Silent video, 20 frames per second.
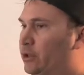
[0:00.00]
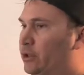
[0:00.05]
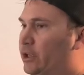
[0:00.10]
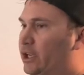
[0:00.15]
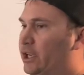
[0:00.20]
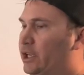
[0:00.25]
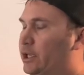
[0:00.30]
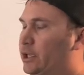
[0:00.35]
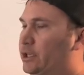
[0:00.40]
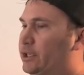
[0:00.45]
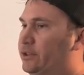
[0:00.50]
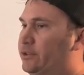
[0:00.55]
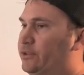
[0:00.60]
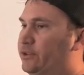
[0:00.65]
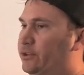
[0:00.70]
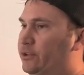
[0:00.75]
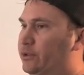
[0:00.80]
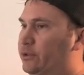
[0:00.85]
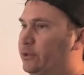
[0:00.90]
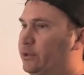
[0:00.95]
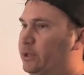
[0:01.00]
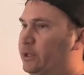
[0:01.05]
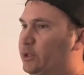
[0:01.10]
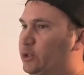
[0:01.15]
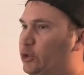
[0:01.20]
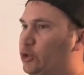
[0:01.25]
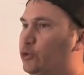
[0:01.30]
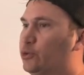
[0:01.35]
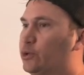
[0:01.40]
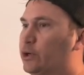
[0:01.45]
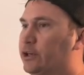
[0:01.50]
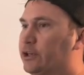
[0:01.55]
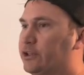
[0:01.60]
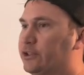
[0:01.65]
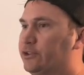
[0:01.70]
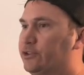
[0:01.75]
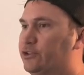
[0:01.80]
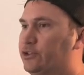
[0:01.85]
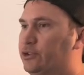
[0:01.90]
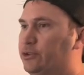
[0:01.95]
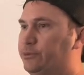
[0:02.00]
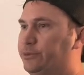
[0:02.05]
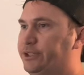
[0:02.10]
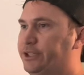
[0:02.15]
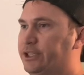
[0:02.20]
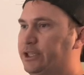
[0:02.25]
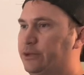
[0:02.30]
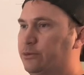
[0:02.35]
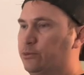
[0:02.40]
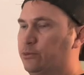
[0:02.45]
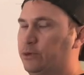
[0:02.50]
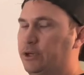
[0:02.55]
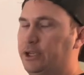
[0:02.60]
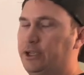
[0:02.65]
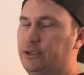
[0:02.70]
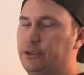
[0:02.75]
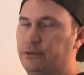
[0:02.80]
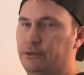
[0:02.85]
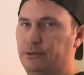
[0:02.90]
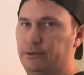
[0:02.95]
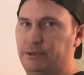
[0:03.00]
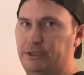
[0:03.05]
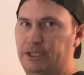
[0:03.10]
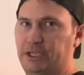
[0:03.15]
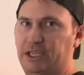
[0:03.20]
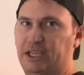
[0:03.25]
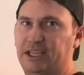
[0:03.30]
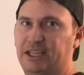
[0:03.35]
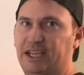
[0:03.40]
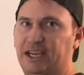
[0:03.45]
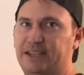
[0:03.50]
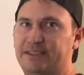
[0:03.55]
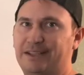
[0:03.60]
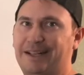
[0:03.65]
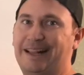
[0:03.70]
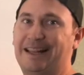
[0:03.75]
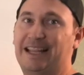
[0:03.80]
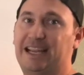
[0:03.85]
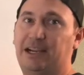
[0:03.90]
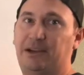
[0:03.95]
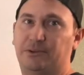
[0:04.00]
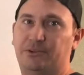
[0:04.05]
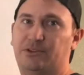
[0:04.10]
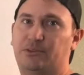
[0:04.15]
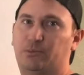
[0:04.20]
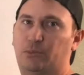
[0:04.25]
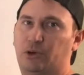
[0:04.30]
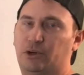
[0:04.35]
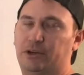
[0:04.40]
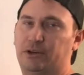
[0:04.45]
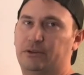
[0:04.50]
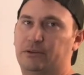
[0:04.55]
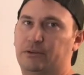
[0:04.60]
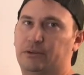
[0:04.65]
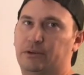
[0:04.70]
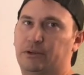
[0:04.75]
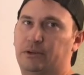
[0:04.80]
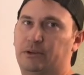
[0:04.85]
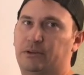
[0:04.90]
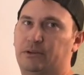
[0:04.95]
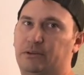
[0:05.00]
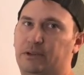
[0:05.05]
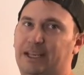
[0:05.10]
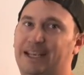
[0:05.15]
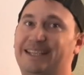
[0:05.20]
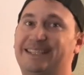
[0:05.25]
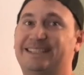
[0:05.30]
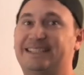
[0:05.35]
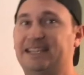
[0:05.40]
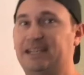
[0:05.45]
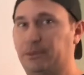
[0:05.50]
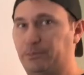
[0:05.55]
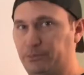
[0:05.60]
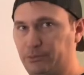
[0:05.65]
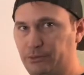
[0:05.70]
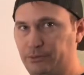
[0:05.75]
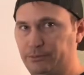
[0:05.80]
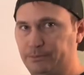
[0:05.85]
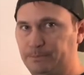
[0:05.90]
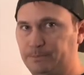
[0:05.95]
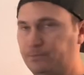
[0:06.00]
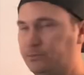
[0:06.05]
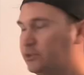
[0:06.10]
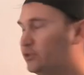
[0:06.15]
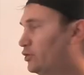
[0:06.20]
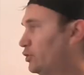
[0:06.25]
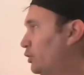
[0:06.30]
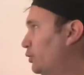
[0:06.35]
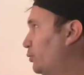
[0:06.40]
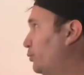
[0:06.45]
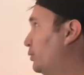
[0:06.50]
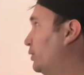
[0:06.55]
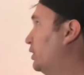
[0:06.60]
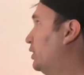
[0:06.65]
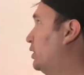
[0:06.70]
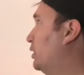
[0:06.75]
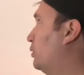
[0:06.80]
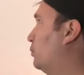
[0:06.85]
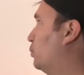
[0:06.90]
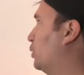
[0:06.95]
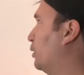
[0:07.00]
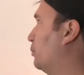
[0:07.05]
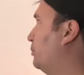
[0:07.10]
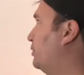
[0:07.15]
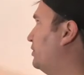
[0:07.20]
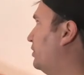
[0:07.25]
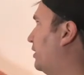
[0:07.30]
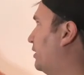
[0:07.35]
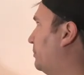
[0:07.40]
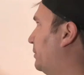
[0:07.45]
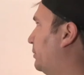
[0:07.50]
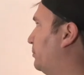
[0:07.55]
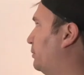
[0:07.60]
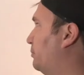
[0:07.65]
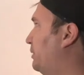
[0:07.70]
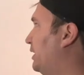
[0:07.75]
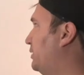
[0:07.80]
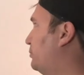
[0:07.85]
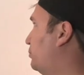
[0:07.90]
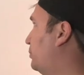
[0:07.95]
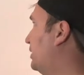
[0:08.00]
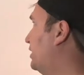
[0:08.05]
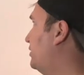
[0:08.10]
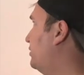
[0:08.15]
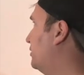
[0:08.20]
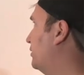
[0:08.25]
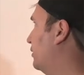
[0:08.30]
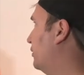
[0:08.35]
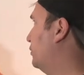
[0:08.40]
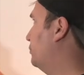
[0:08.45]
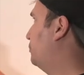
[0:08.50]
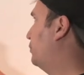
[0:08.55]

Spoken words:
And you are consuming it regularly, and that is a cloud smart example. So when we talk about repatriation, are you